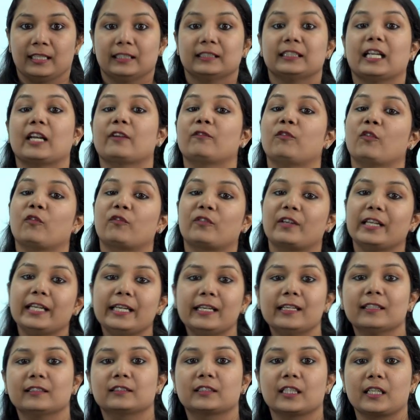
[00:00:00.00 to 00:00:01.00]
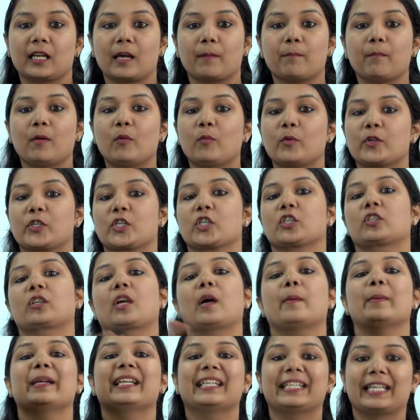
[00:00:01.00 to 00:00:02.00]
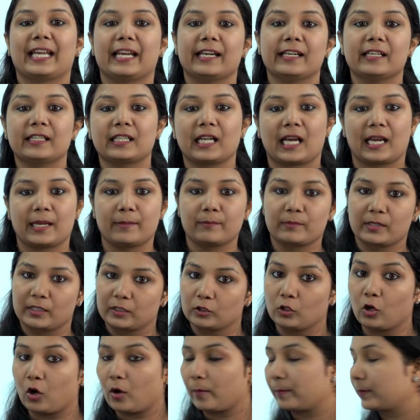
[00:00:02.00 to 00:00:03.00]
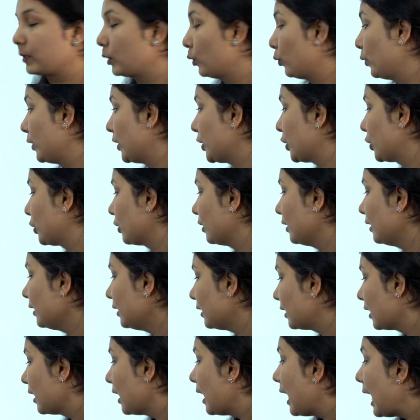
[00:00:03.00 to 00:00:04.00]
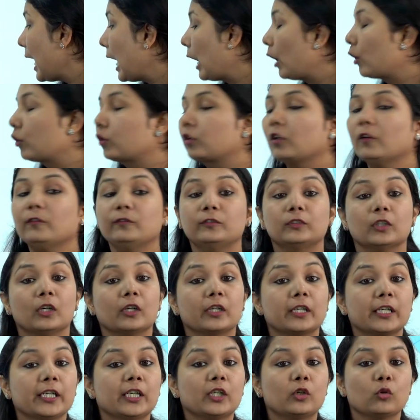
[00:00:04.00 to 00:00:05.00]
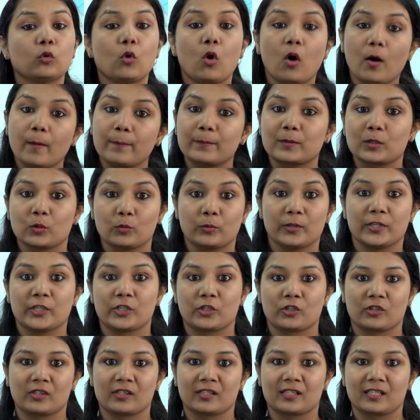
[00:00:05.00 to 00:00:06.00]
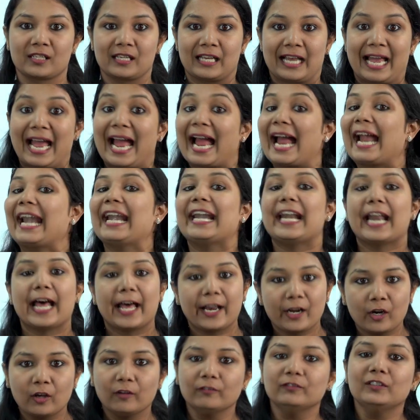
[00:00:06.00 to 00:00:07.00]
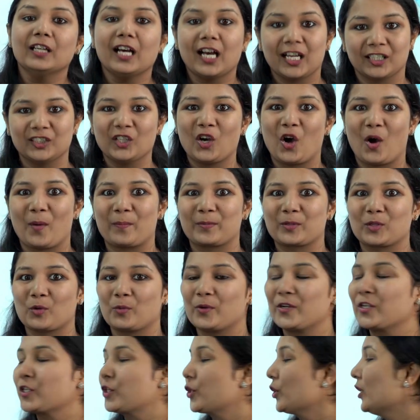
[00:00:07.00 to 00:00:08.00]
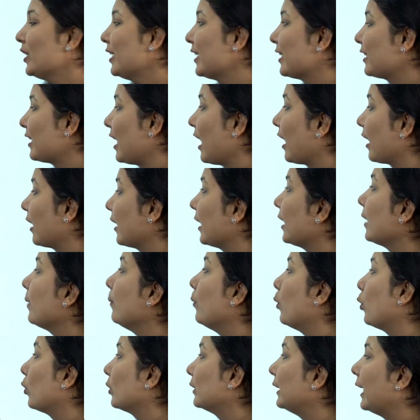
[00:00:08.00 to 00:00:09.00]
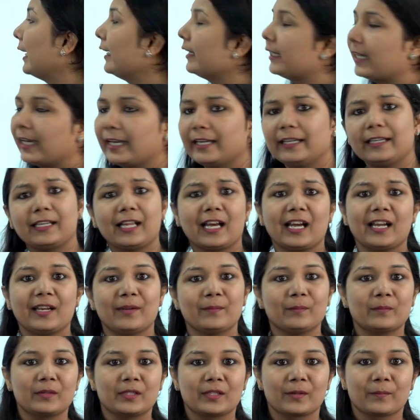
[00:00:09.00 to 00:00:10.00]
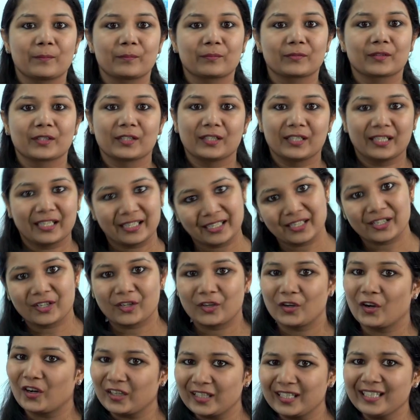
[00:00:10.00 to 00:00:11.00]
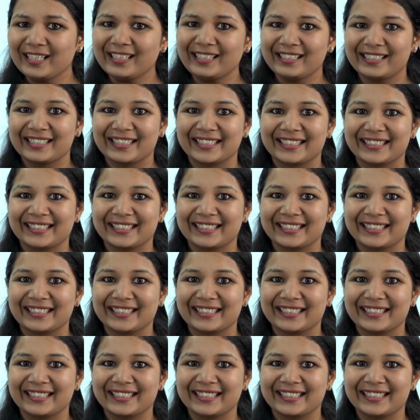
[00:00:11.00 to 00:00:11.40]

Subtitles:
That 15 is the number which is coming 10 times in the observations out of 32 observations. And none of the other observation is occurring more than 10 times. Got it?